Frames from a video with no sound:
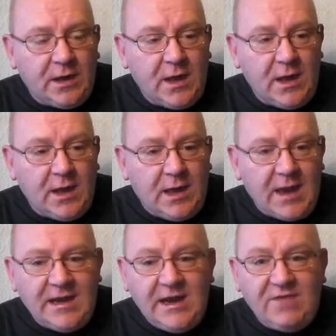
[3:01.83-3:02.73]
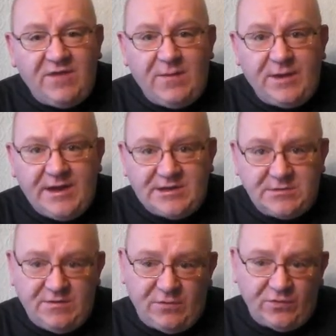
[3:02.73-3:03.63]
any EVPs that
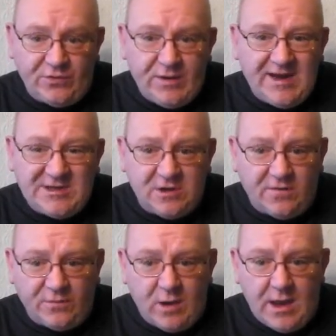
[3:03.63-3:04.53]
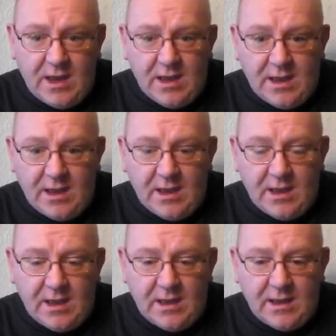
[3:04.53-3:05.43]
we've done through any software.
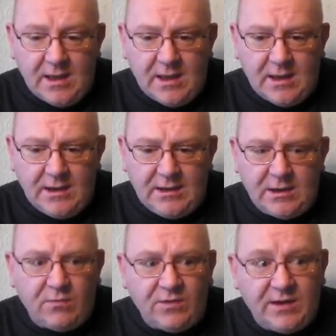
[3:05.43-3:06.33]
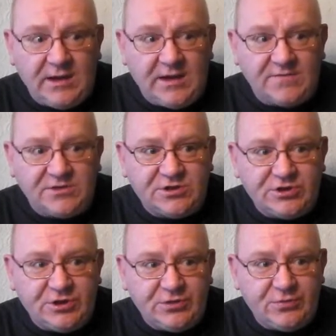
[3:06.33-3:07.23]
I don't think it gives a
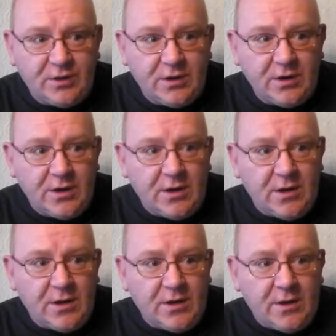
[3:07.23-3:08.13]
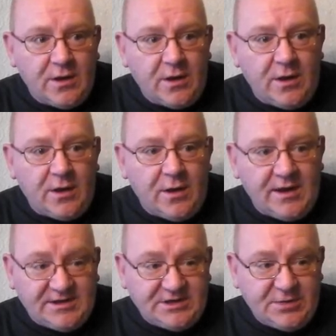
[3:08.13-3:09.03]
true
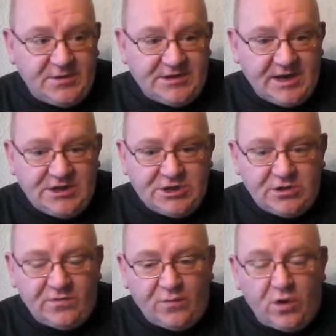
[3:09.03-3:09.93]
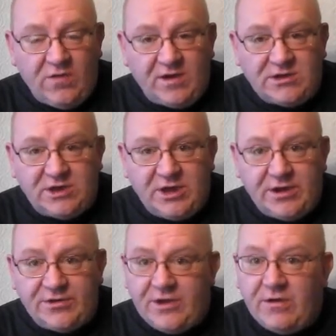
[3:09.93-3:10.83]
interpretation of what you actually
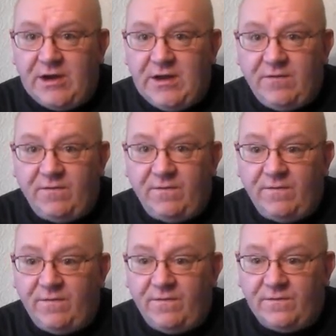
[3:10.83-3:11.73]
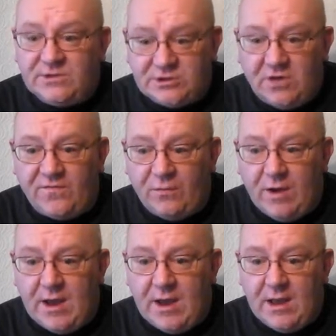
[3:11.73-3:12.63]
heard. The only
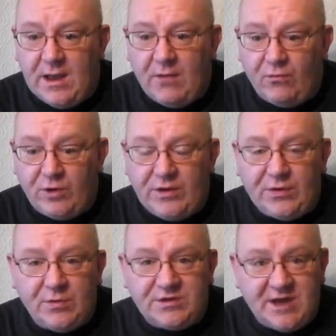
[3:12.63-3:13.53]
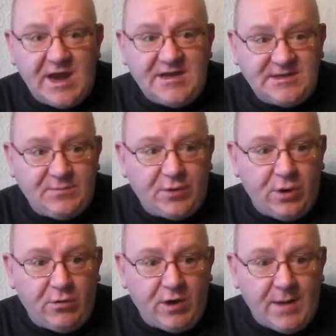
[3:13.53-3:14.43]
software I'll run it through as an editing
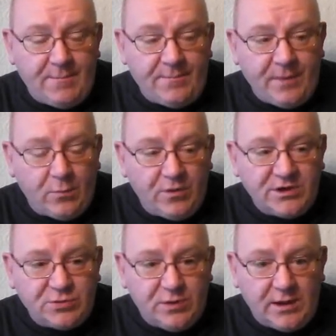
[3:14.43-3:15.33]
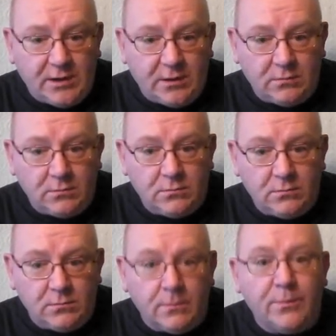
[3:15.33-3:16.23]
program which will
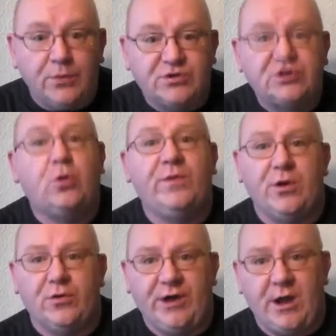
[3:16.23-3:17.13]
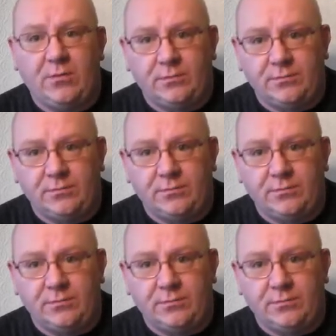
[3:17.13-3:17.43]
boost up the audio,